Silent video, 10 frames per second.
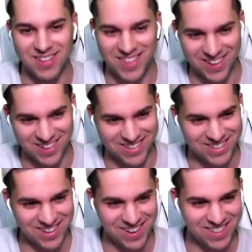It's
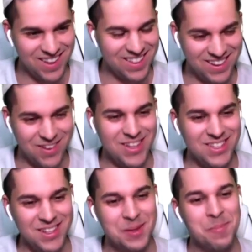not that
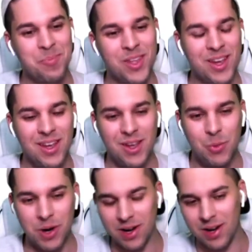crazy.
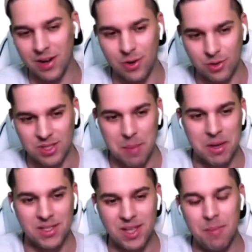We're gonna go step by
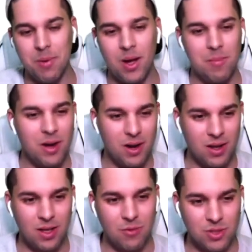step. I'm gonna
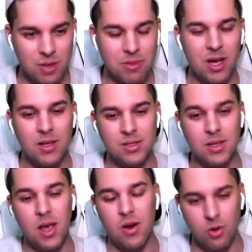give you some tasks
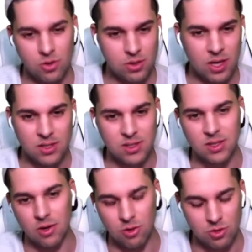and
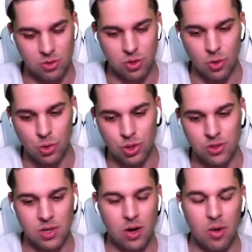also solutions
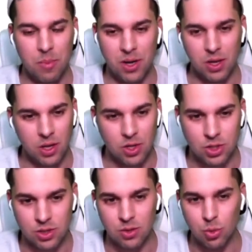accompanying
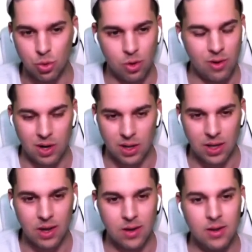each tutorial
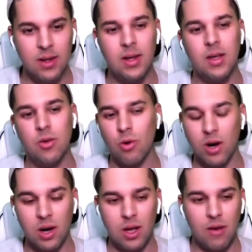again. You're gonna
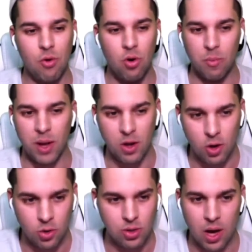have all my
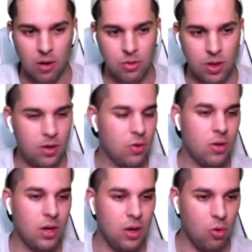code out there. You
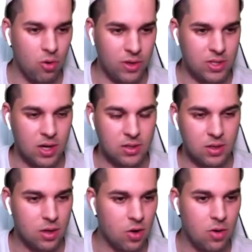can always ask in the
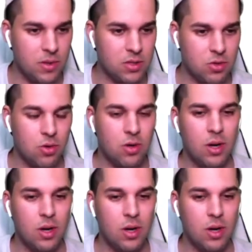comments, or